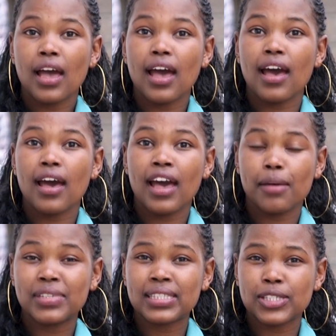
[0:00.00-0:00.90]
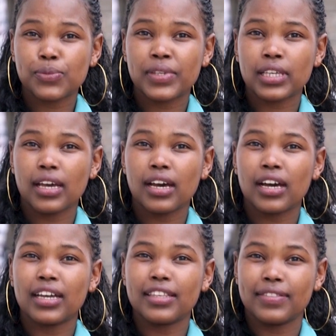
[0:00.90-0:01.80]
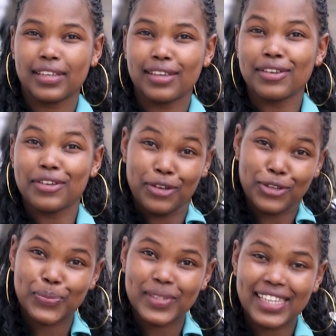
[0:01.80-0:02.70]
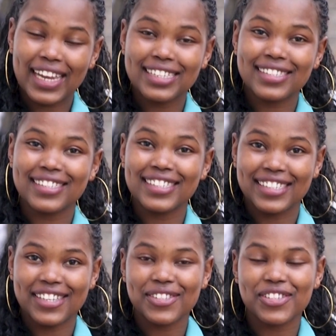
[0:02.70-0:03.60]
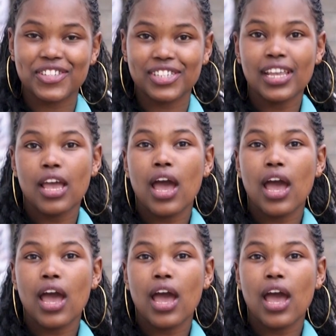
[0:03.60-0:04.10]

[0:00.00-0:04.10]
Her business being in the hospitality industry,